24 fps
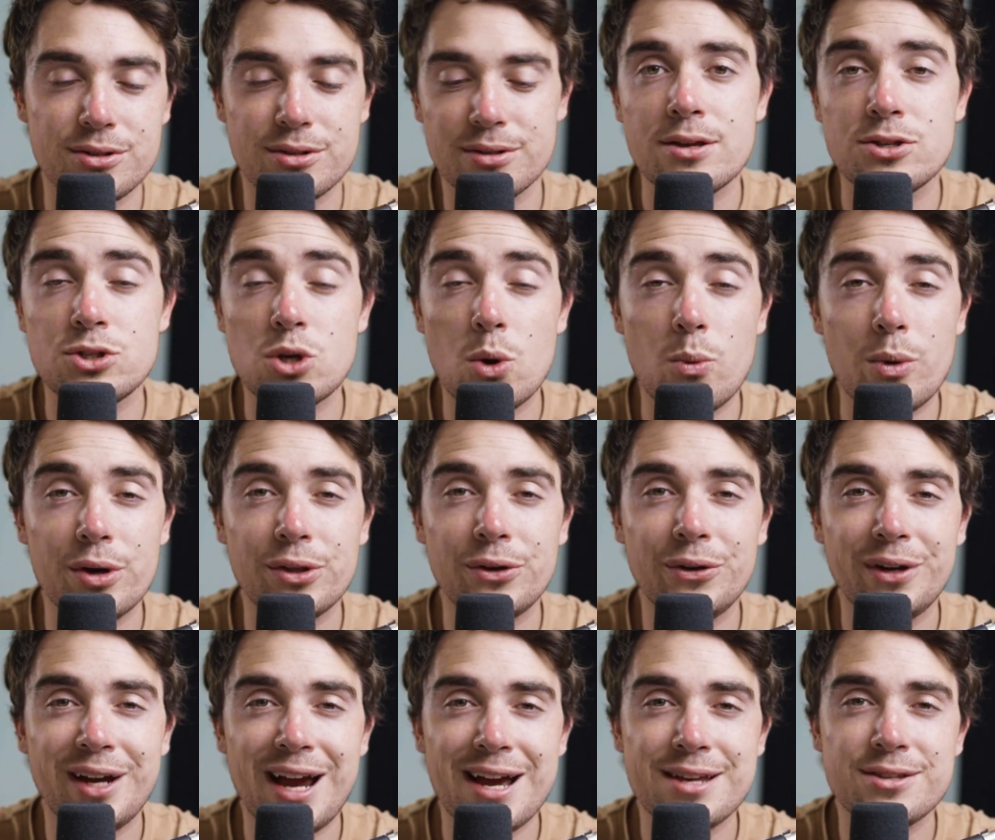So whether
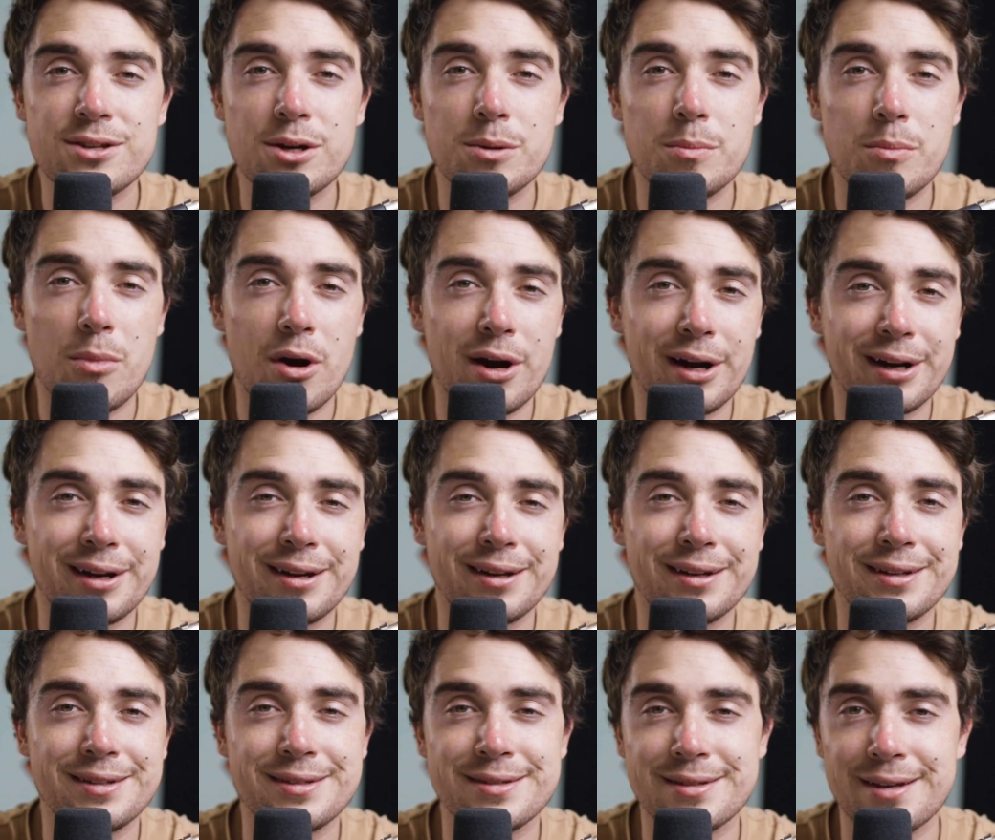you guys are
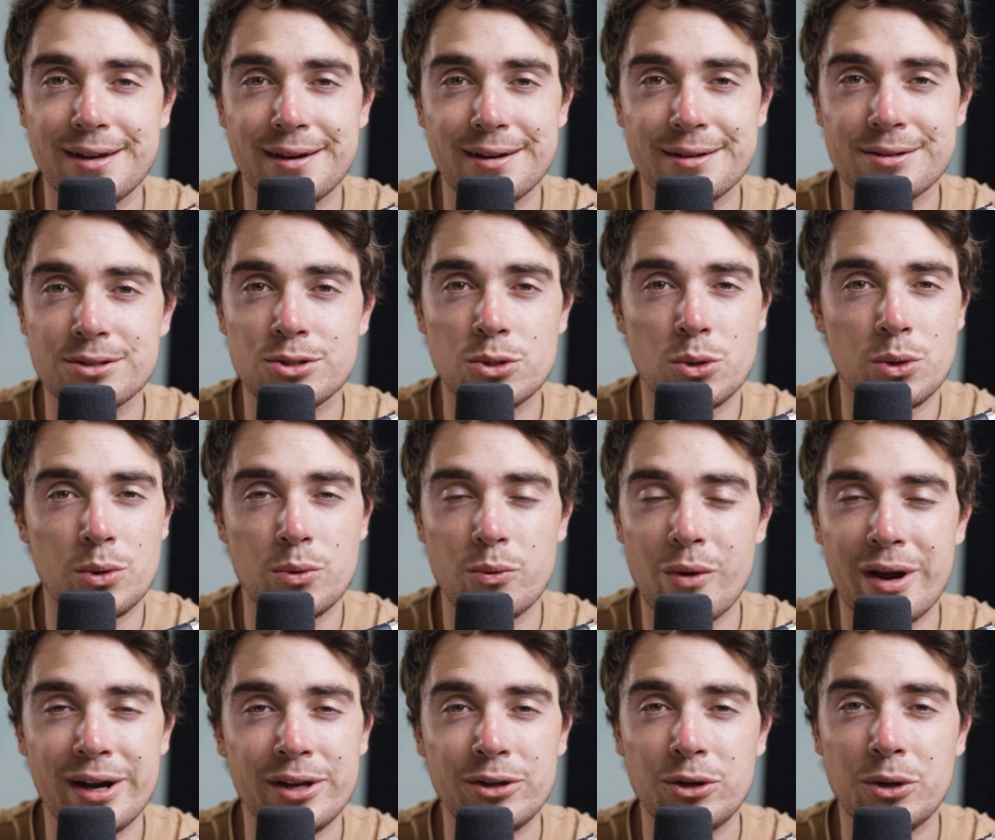marketing, sales, or
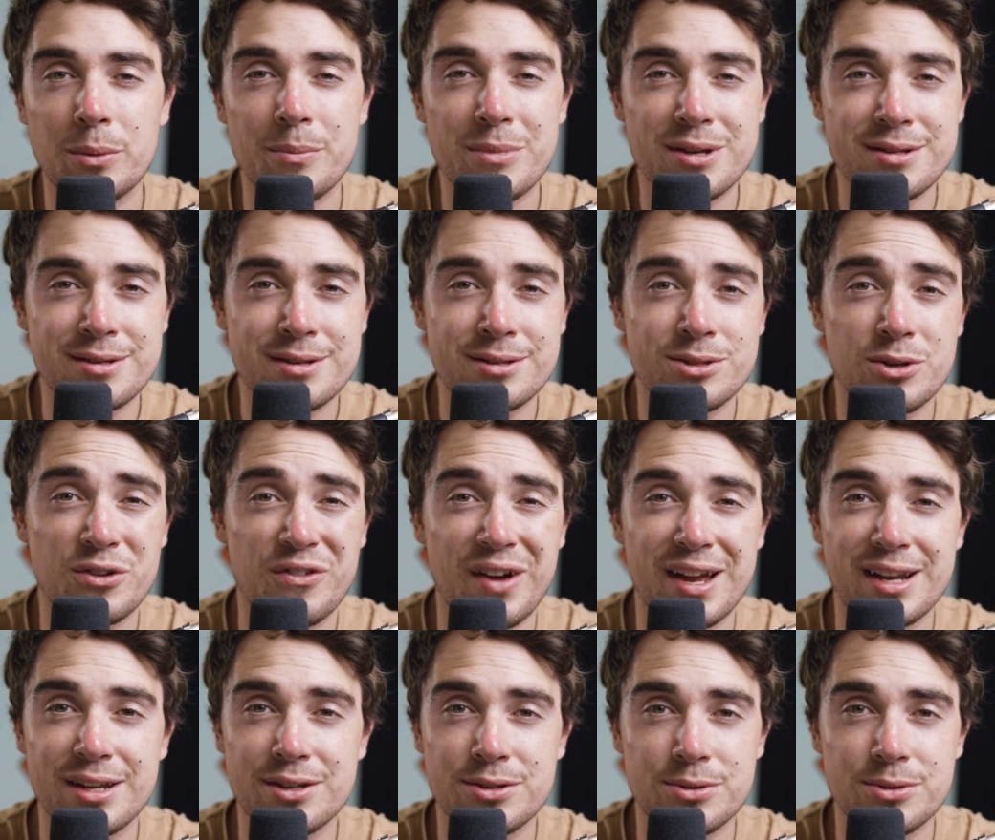running your business of any